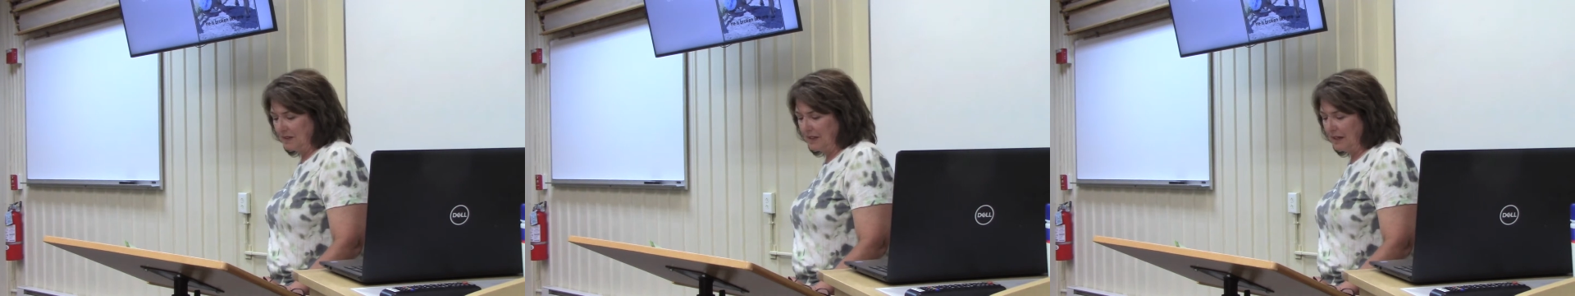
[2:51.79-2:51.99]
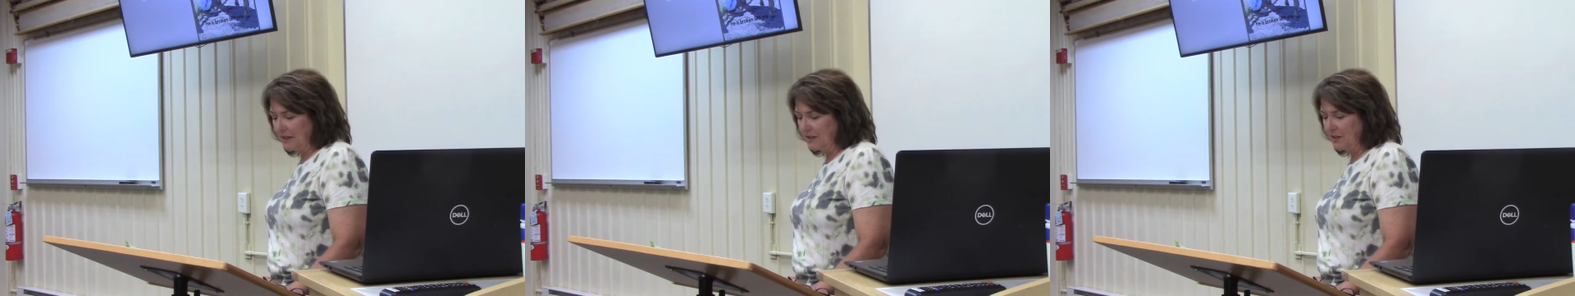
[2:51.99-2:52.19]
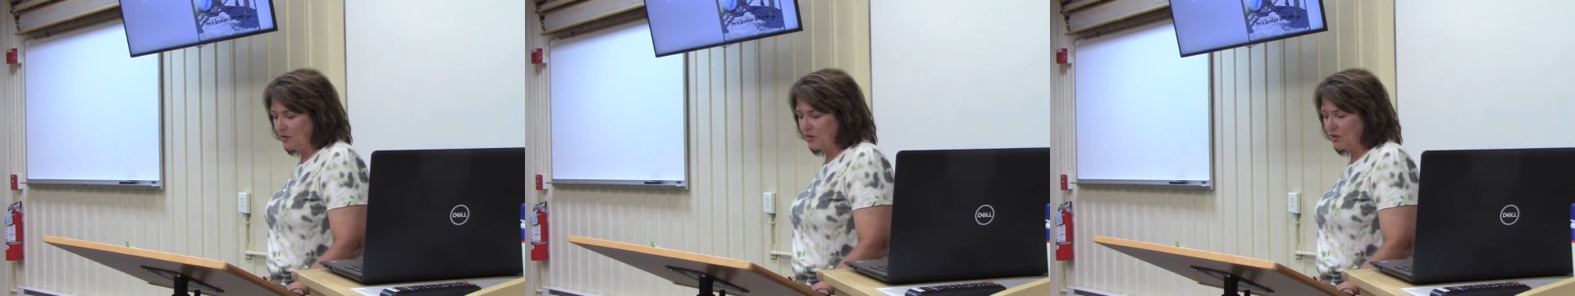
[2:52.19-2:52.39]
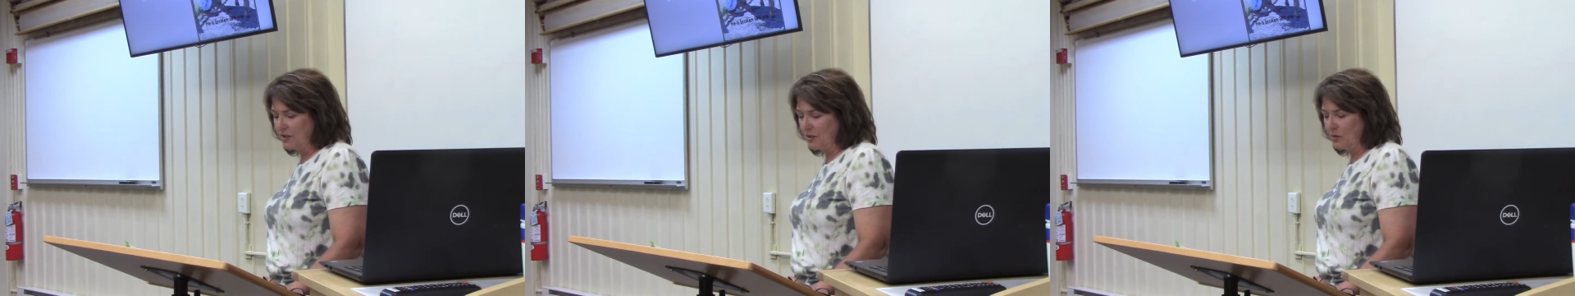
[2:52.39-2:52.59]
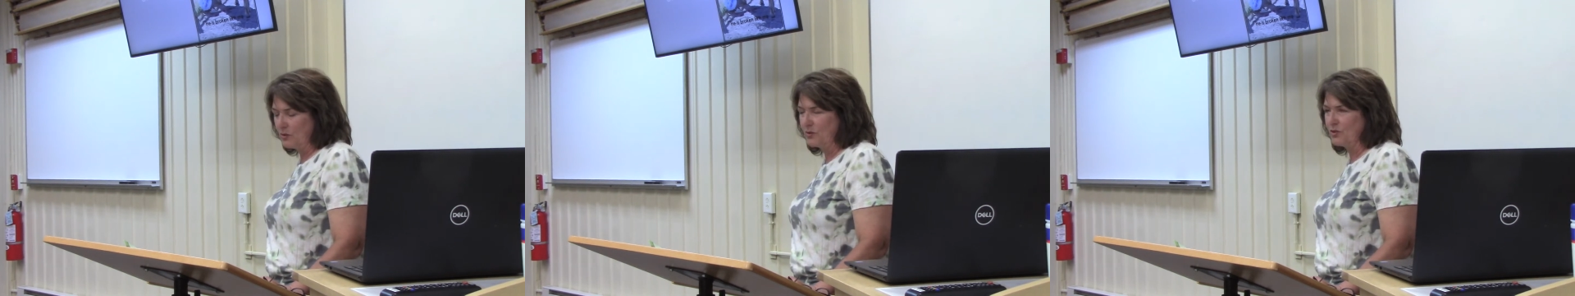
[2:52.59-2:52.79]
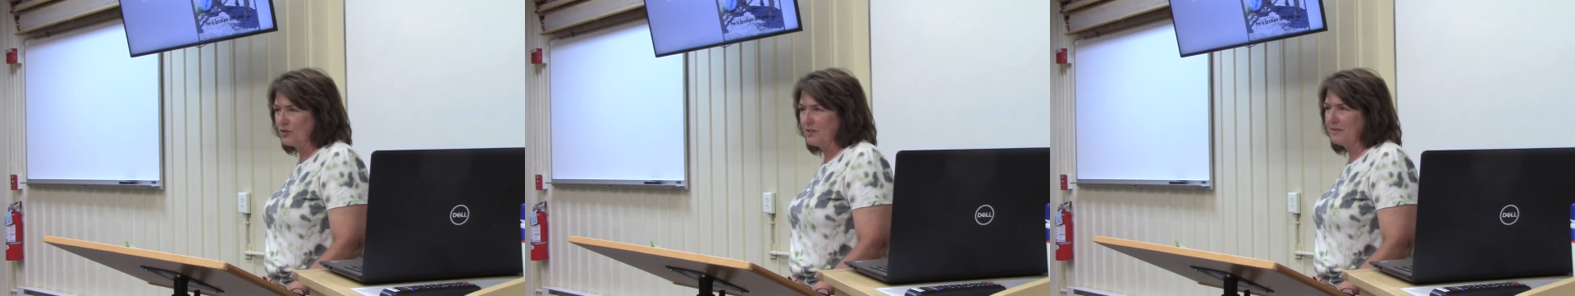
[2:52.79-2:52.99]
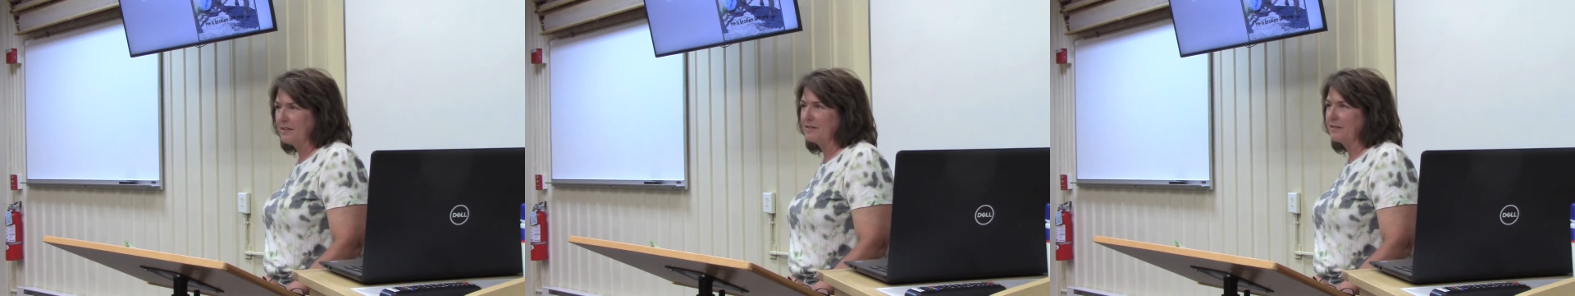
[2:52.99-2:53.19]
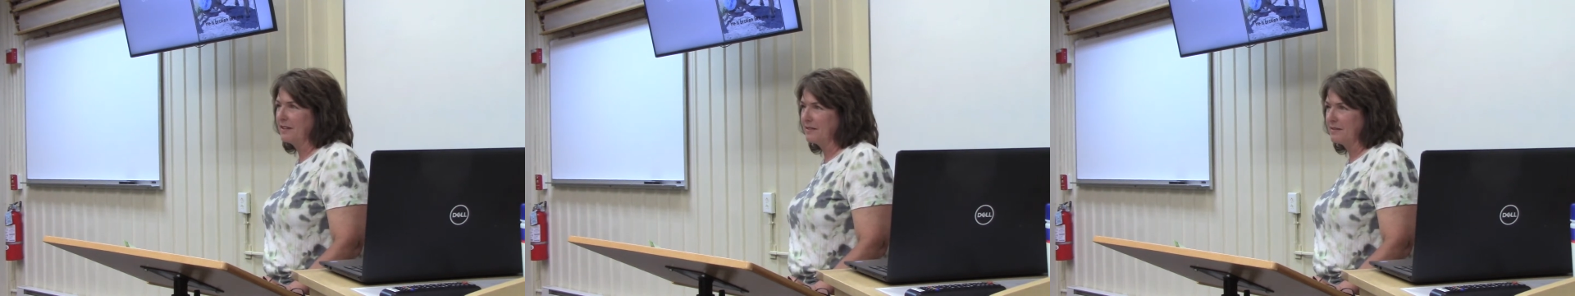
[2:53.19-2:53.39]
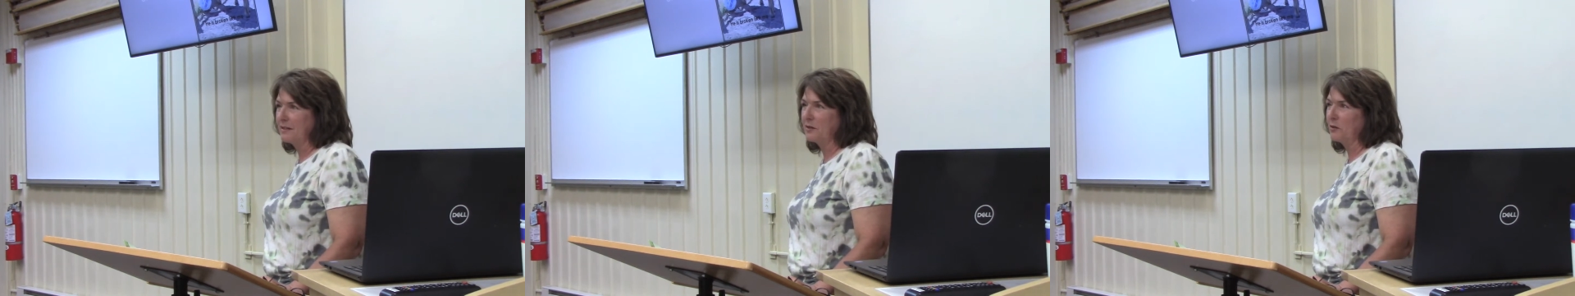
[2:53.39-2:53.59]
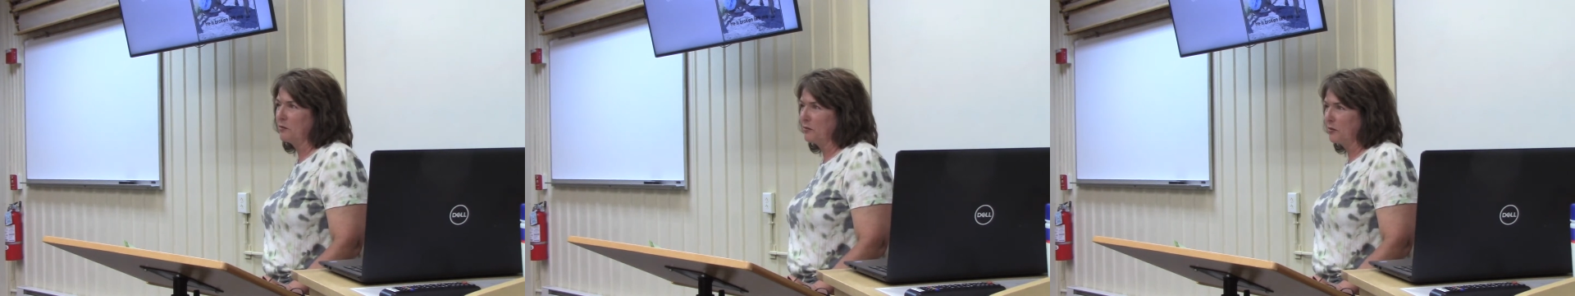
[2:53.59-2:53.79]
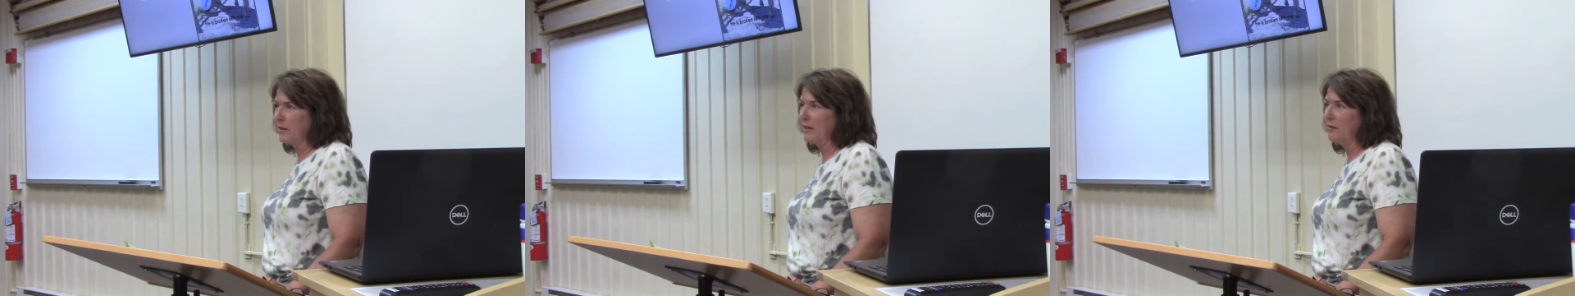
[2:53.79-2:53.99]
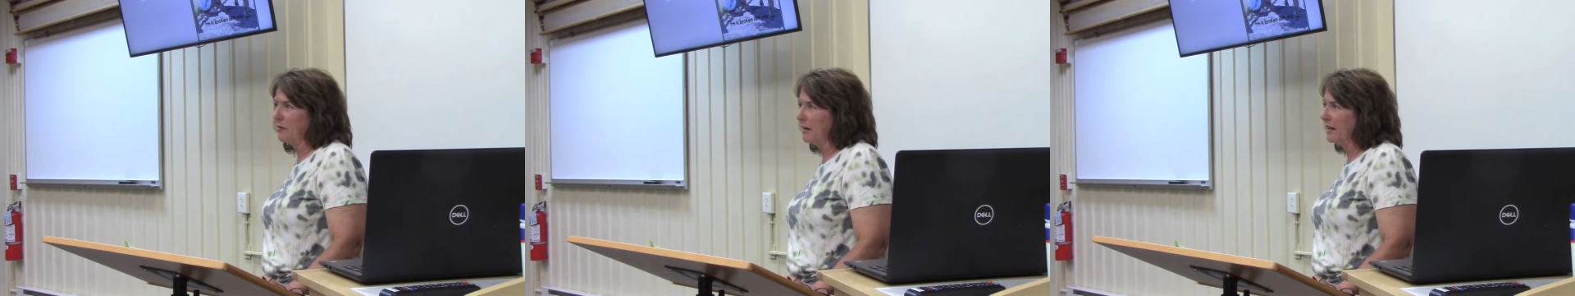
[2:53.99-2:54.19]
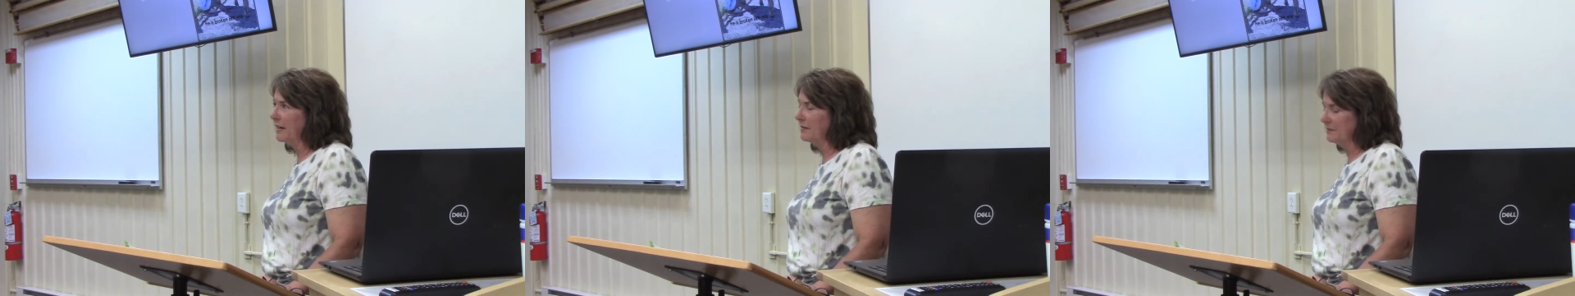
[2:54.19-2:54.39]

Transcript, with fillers: until she knows Jesus can set her free, right?